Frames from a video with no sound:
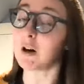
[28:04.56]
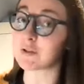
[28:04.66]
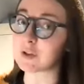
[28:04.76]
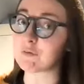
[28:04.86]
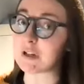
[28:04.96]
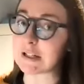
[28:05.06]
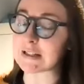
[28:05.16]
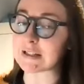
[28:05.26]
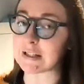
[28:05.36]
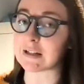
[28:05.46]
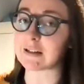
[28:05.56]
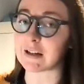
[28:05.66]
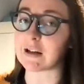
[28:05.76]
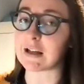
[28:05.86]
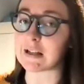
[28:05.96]
also realistic that
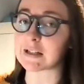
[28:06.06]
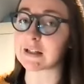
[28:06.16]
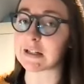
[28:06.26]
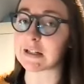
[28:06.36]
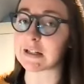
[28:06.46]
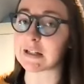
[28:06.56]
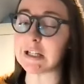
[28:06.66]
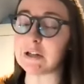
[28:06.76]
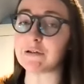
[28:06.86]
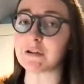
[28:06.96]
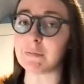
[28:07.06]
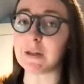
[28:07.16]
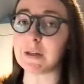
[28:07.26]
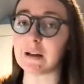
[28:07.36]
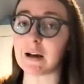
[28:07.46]
it, it's going to continue to
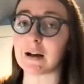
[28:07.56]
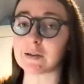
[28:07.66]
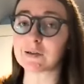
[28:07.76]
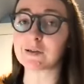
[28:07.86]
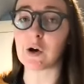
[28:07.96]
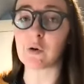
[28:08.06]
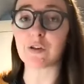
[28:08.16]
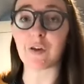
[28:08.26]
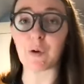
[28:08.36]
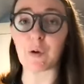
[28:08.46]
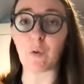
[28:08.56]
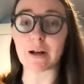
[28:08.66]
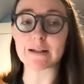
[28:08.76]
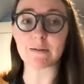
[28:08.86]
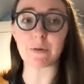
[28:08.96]
be uh, slower than we want
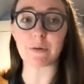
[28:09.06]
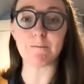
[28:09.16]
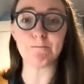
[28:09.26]
it to be.